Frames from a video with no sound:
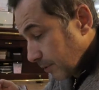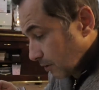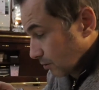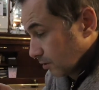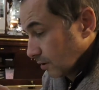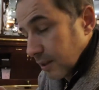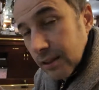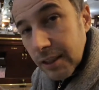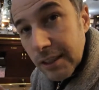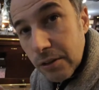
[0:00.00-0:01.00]
because
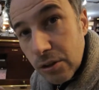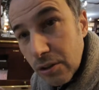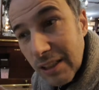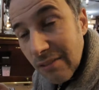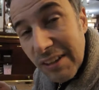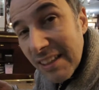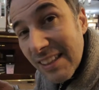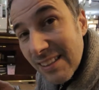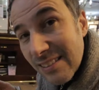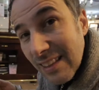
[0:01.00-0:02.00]
it doesn't have
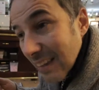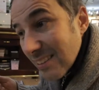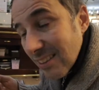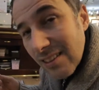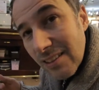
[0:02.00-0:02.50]
any taste.